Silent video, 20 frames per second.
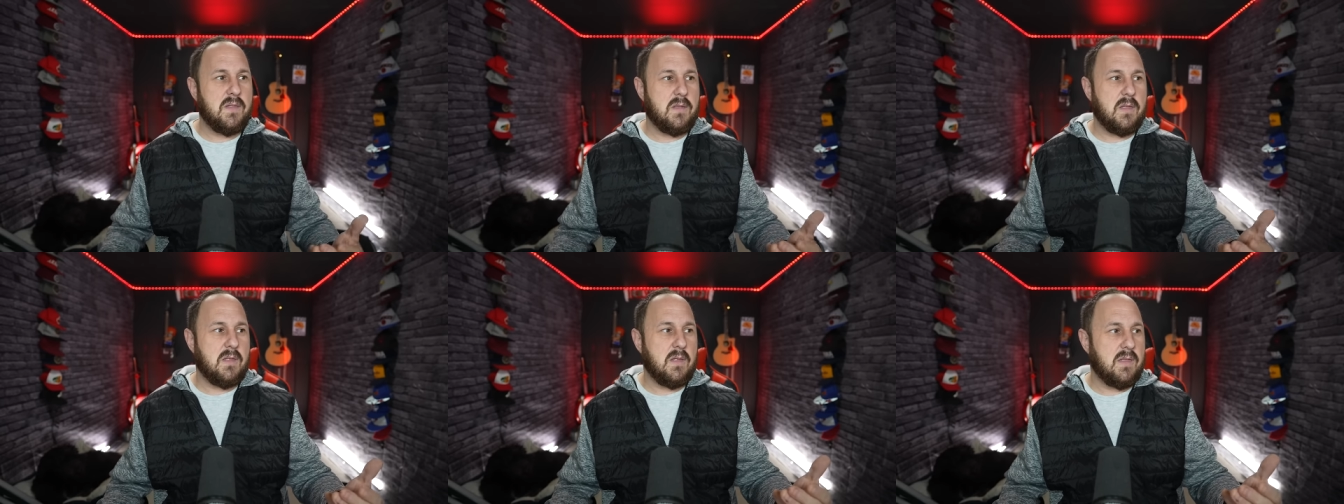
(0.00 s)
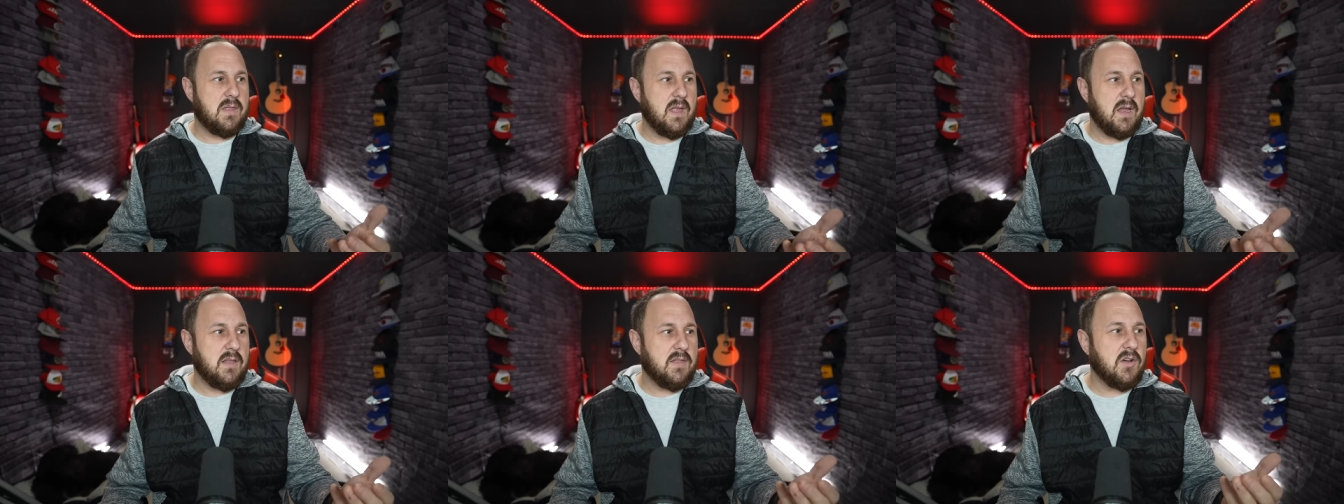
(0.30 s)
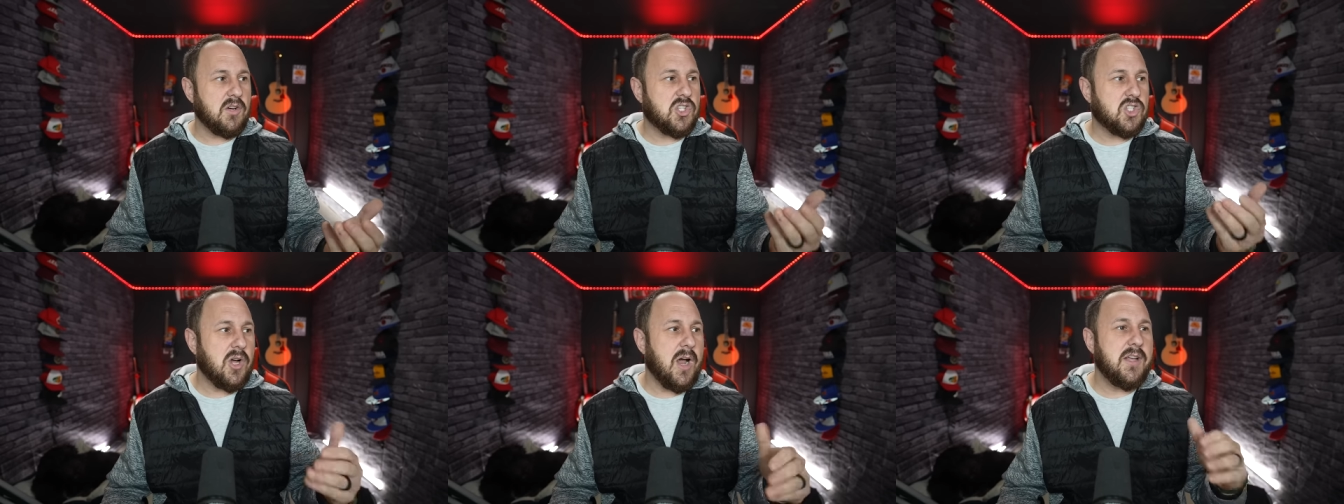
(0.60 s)

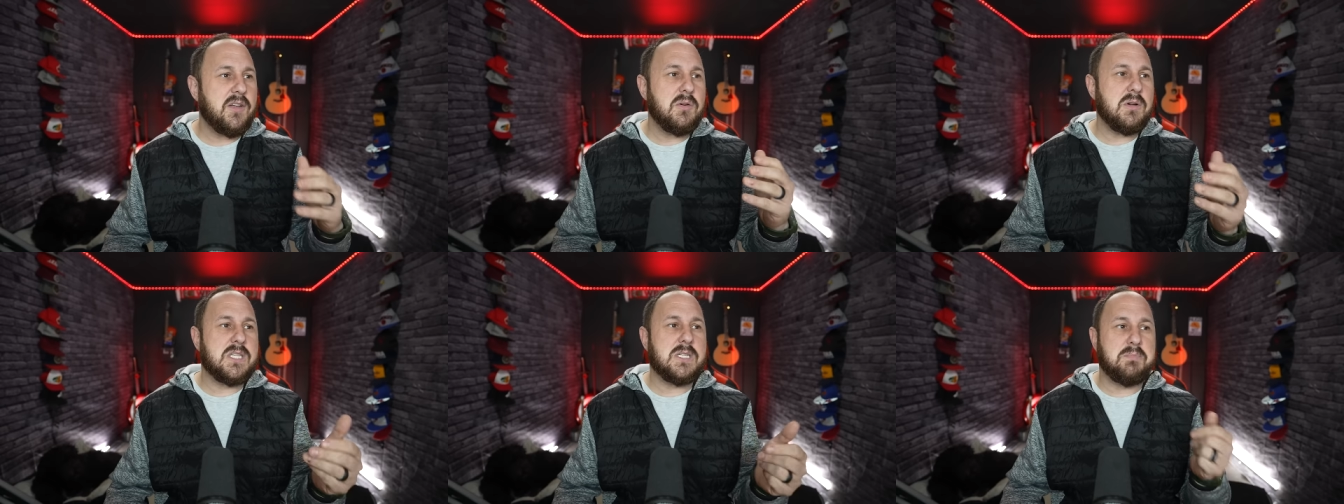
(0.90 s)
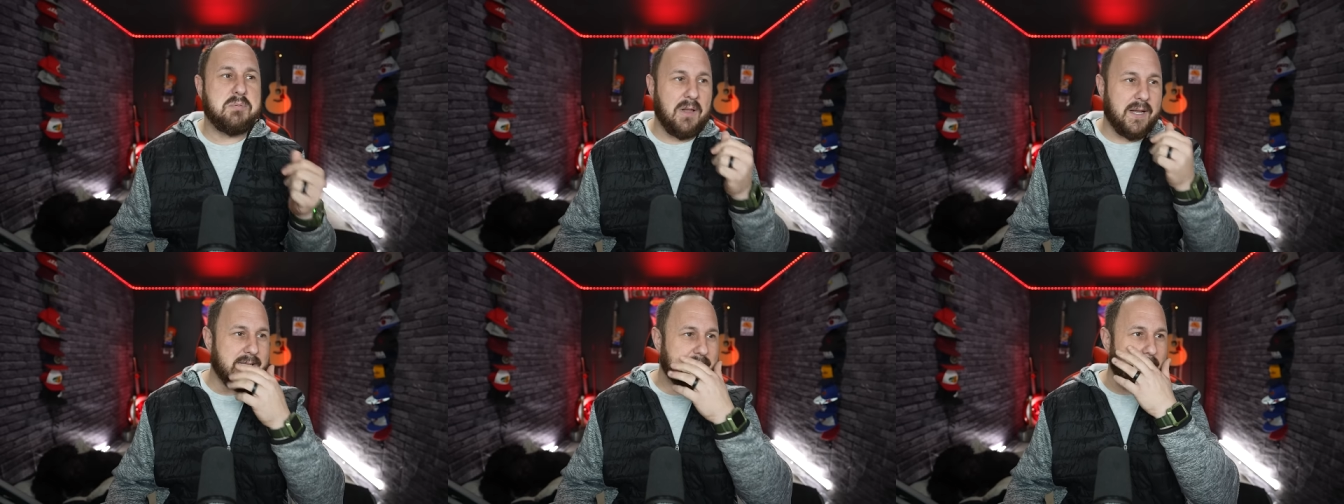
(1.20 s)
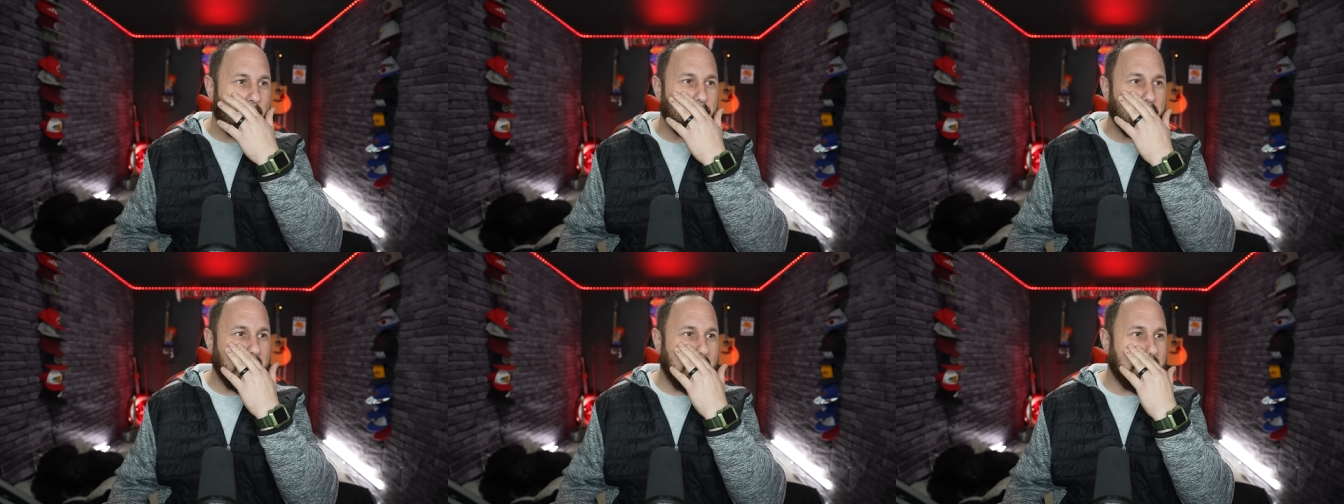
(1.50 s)
they're trying to explain
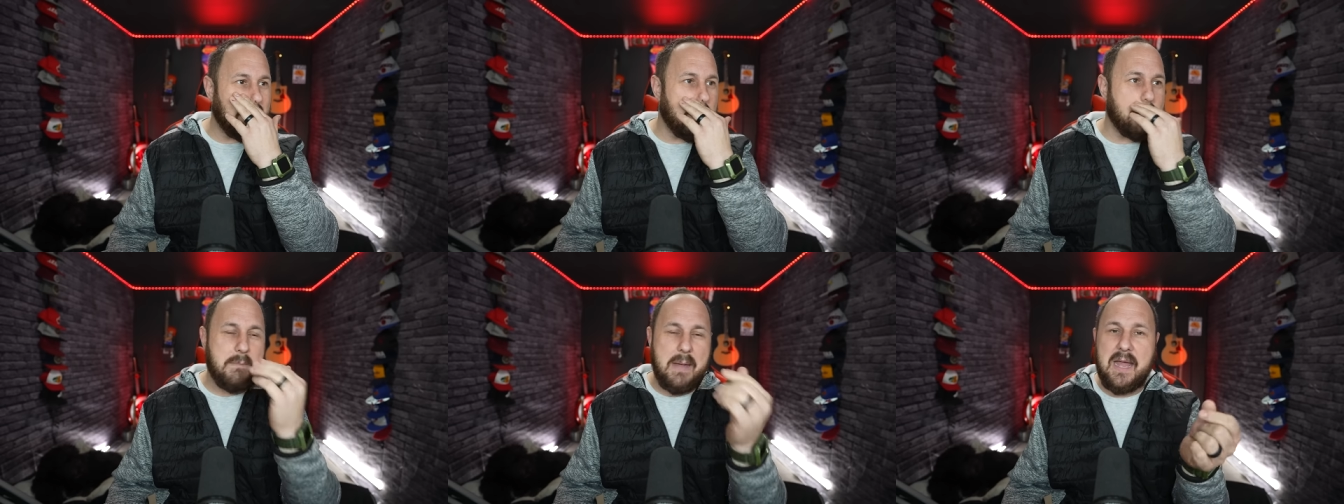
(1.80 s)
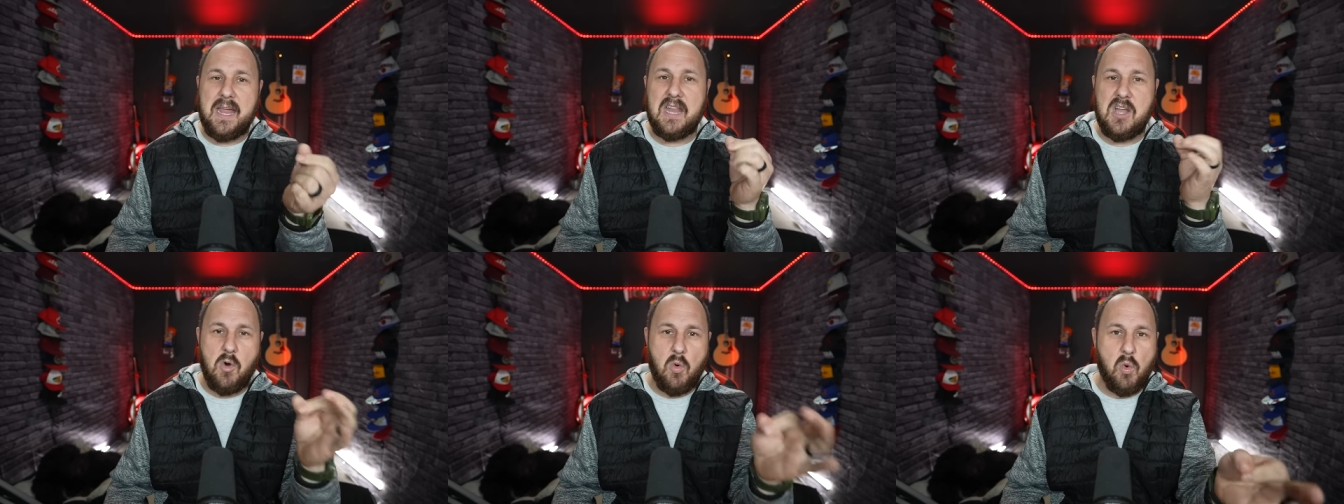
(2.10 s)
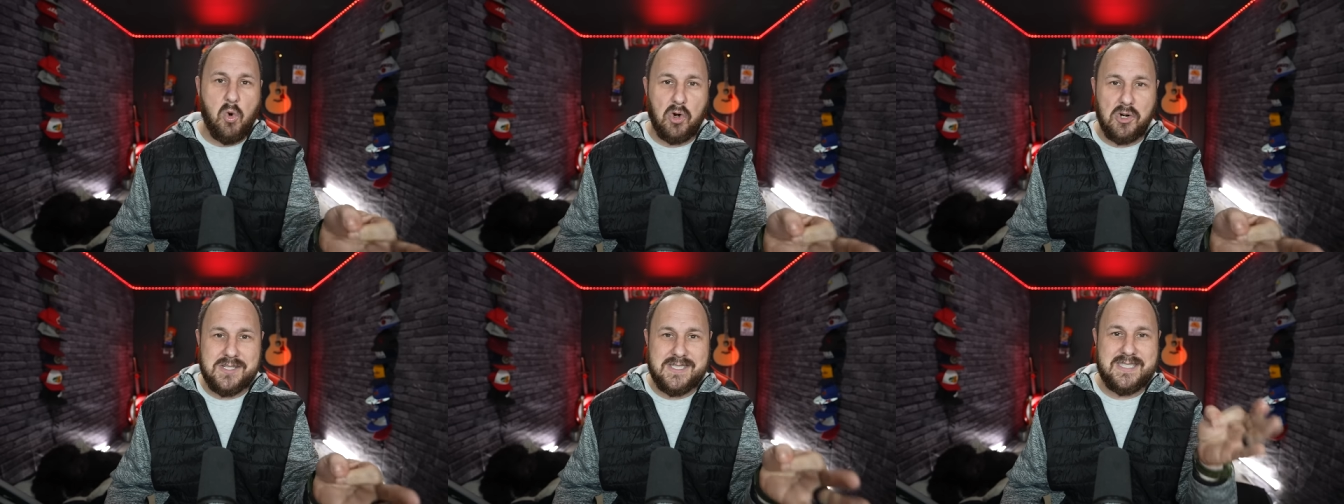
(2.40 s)
something and they're making it
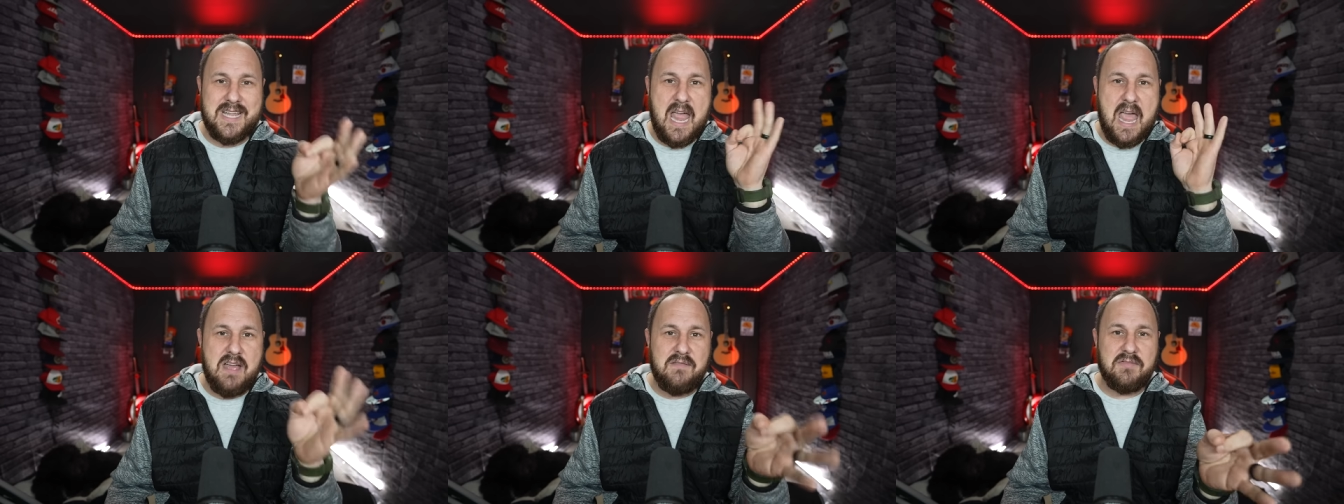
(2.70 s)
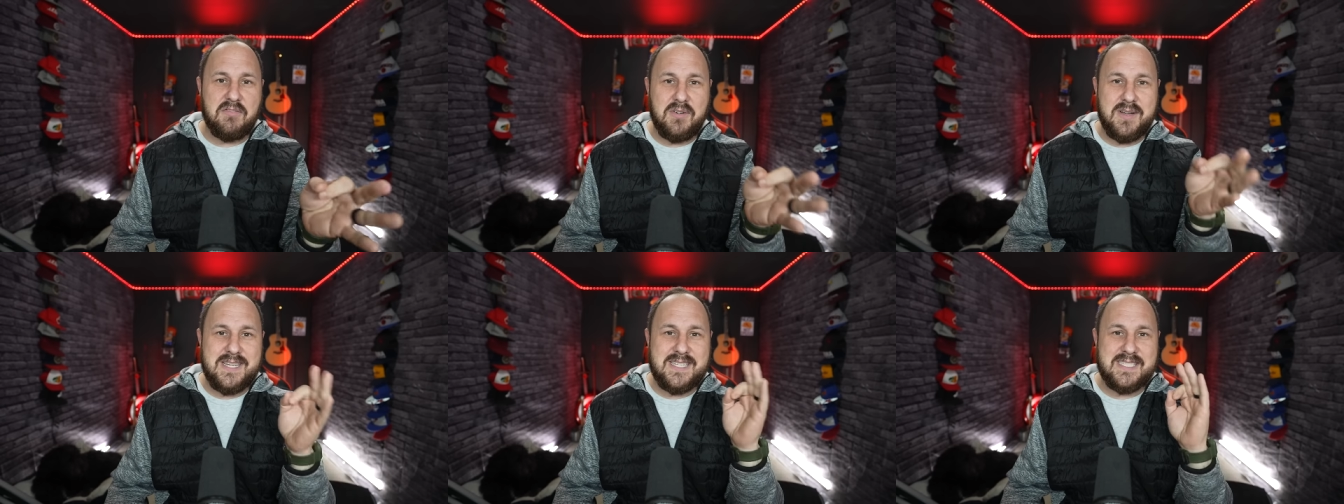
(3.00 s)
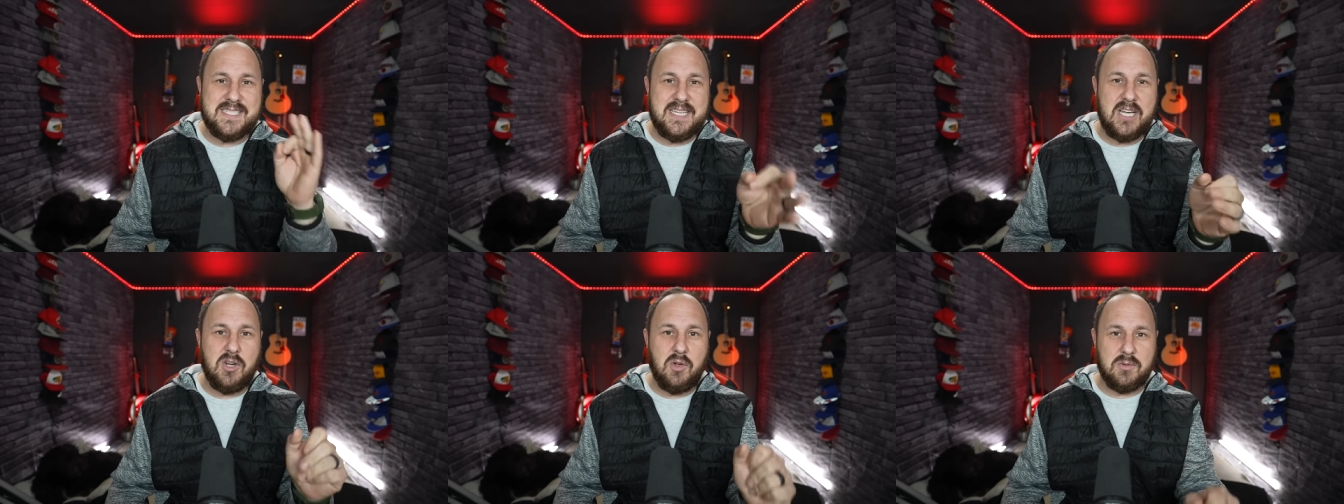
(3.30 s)
worse every
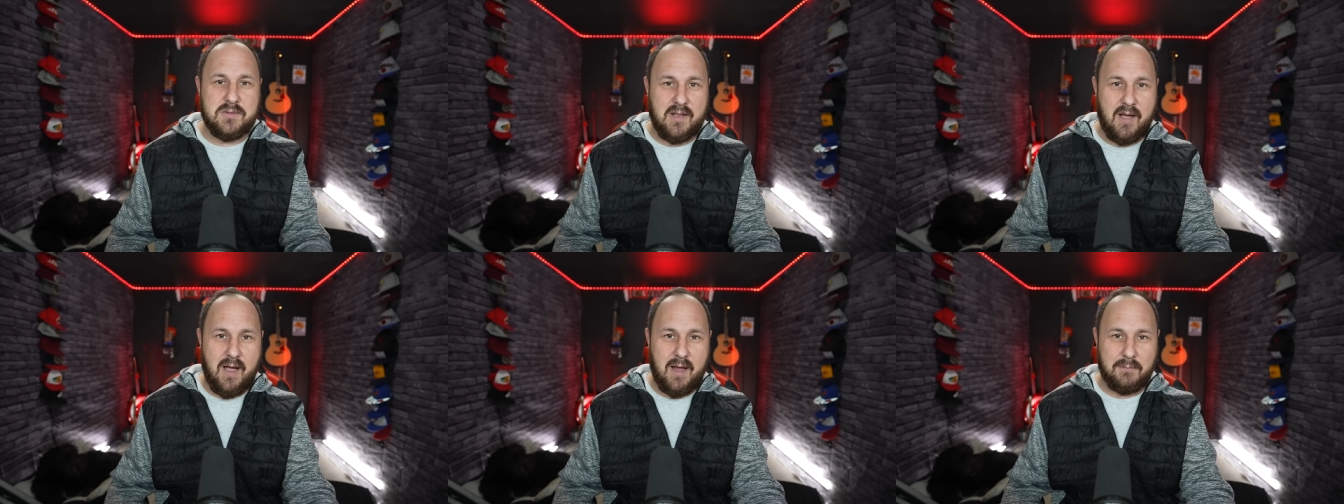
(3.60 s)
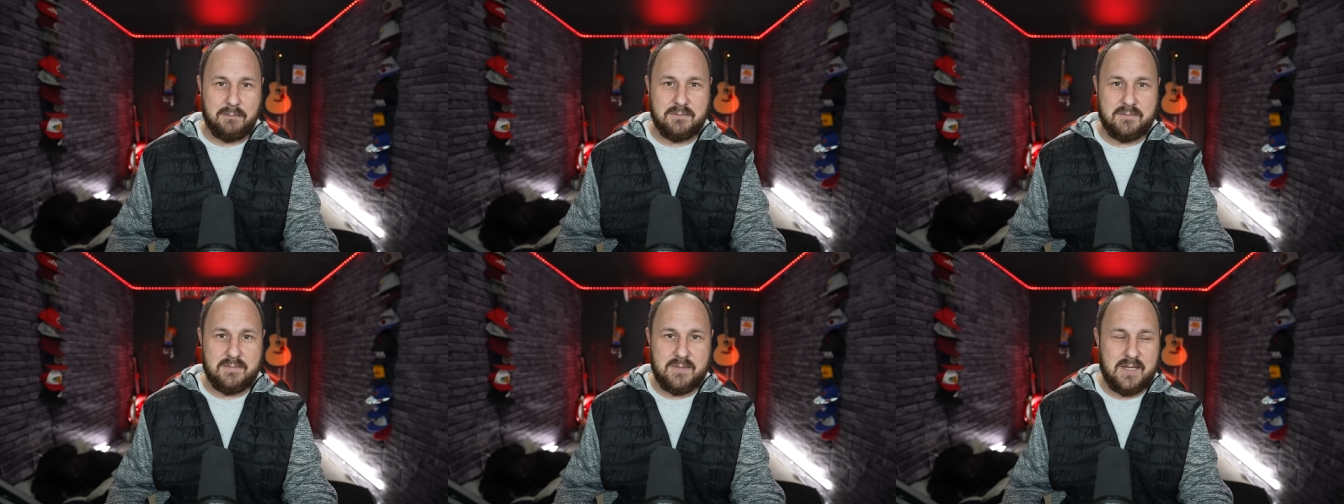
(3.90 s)
single time